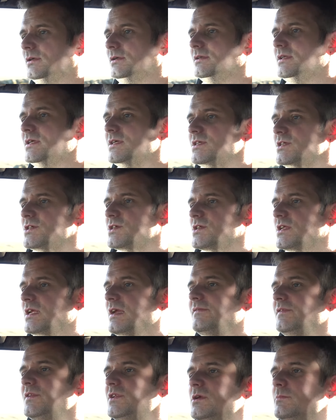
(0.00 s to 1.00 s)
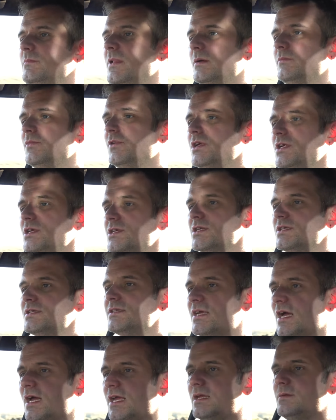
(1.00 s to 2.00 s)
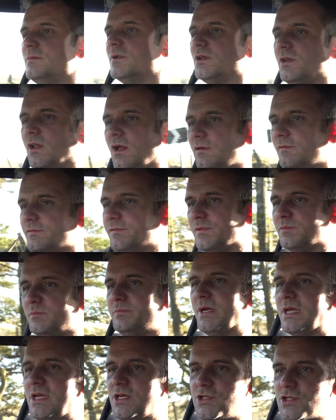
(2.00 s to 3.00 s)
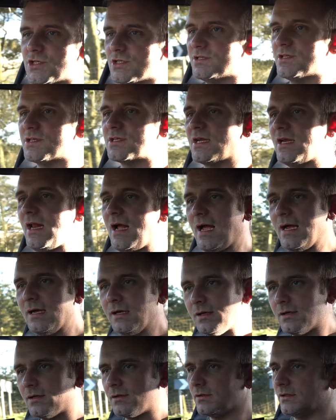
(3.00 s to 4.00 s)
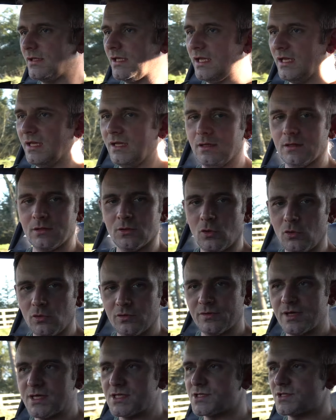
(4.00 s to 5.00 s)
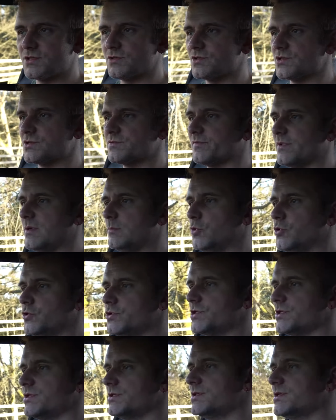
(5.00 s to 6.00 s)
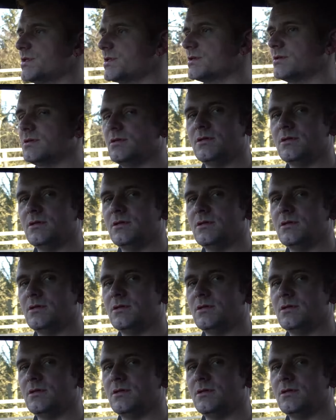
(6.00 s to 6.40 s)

that's giving you memories and time and love and patience and anger and hate and all the rest of those emotions,